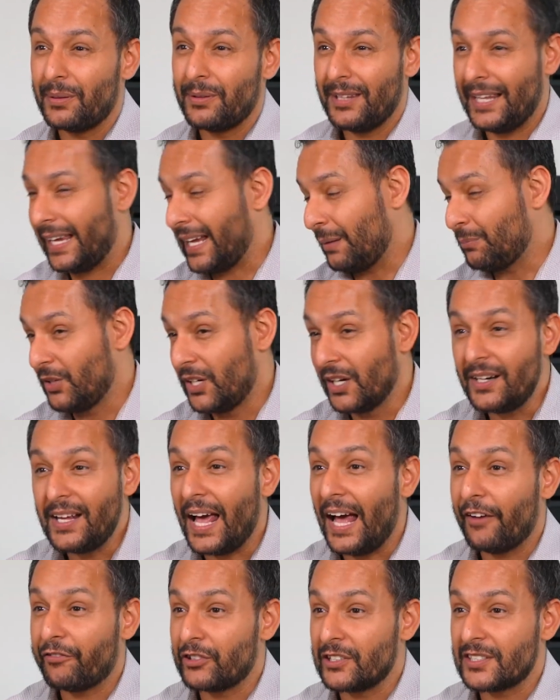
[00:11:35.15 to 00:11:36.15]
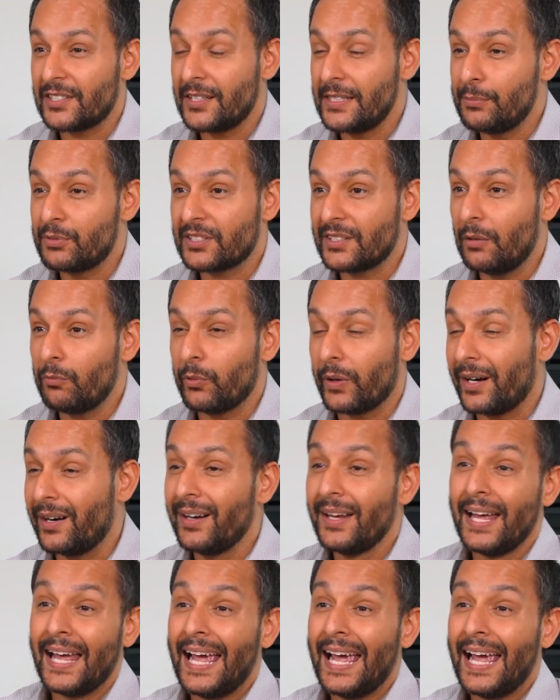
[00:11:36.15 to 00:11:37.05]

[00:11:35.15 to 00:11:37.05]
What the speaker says: Like, I'm going to have to sleep somewhere.